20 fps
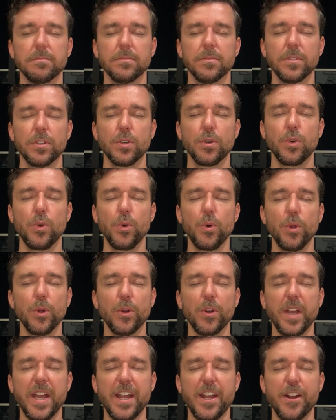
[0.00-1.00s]
Cooler
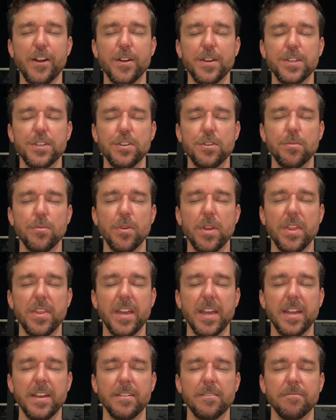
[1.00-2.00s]
air as you breathe
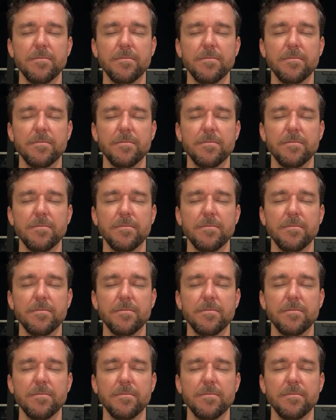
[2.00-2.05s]
in,